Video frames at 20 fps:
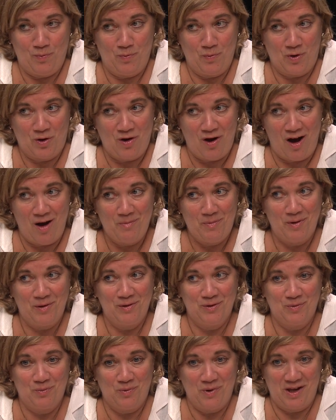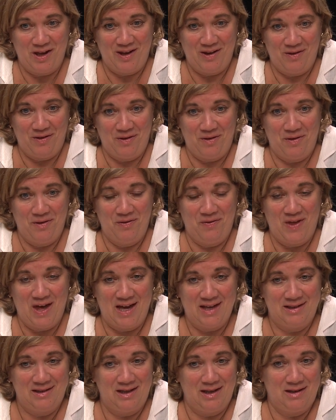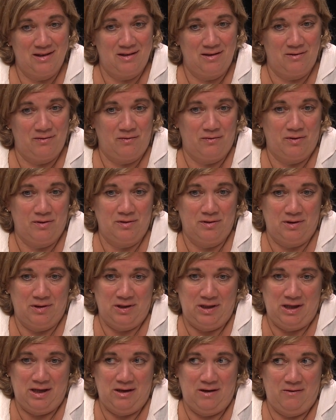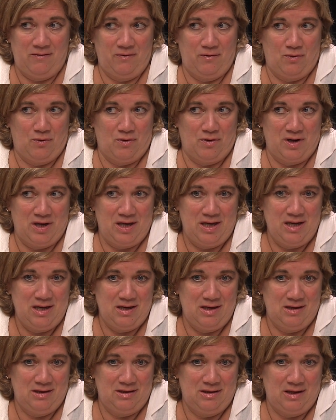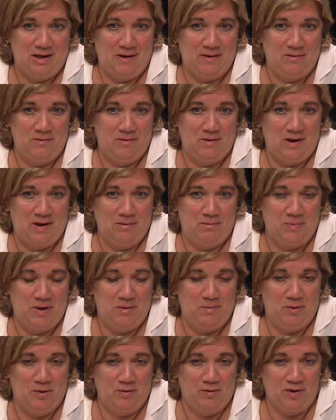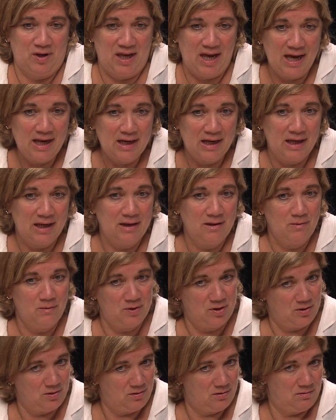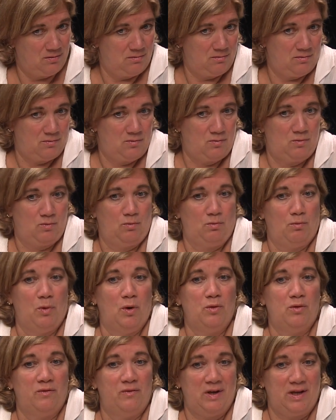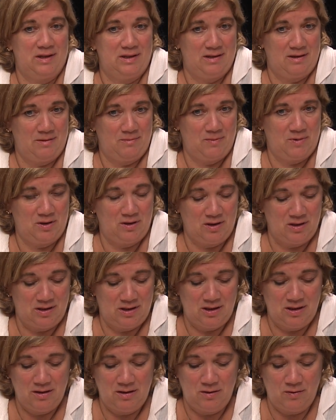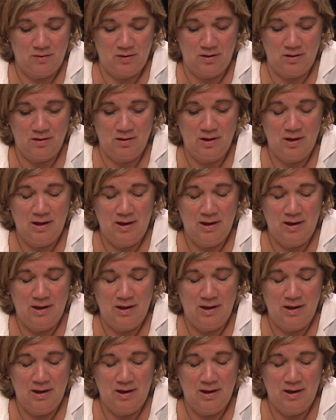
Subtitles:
coupled with that sense of relief or ease that people are getting, which motivates them to continue the